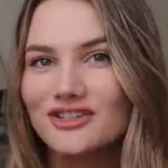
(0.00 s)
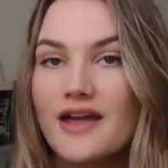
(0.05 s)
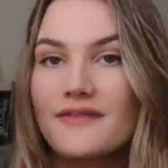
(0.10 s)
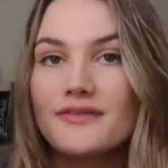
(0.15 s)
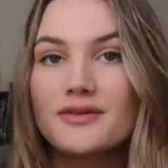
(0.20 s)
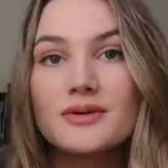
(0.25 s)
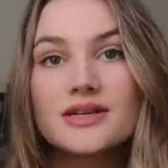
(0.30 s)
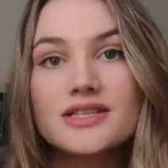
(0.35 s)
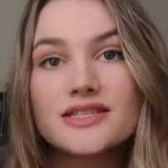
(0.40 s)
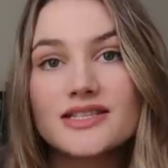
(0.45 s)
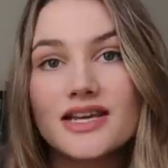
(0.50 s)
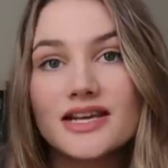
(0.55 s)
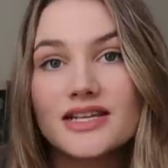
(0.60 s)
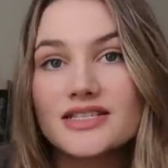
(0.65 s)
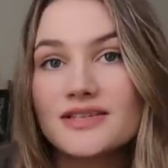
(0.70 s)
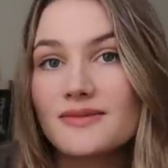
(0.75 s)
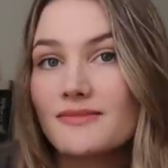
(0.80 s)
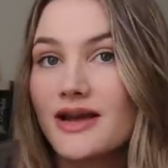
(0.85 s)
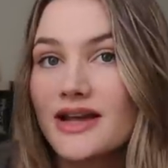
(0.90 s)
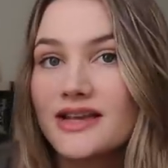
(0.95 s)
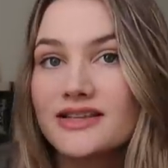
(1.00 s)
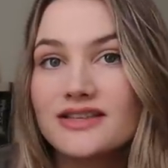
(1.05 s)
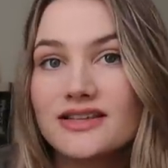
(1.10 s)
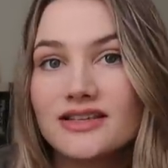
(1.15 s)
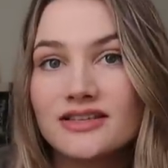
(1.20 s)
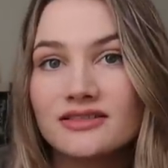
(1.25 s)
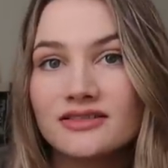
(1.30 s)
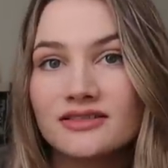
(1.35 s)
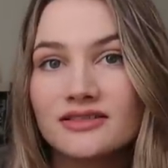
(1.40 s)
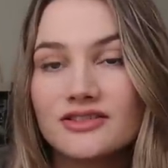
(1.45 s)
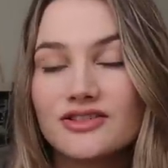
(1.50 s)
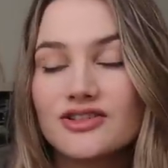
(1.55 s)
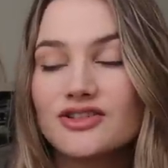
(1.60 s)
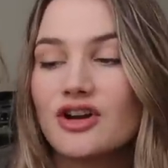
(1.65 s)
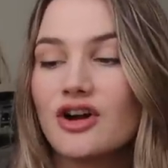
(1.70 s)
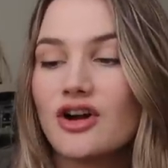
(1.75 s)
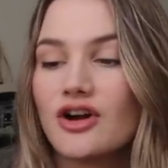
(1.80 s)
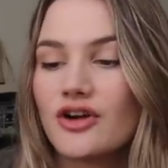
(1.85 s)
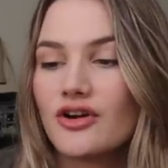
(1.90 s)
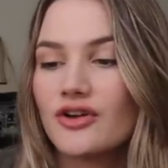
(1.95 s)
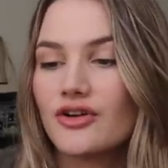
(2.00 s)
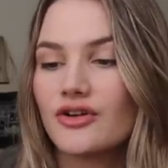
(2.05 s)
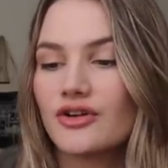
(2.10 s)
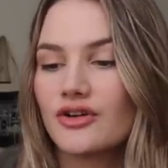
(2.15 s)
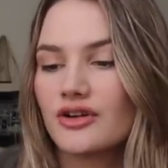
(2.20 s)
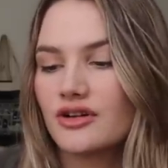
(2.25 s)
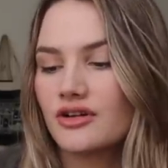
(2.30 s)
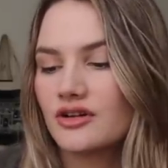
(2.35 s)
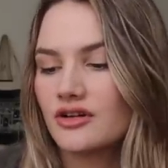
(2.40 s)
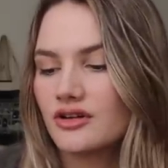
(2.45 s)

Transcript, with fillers: Everyone said it's amazing, so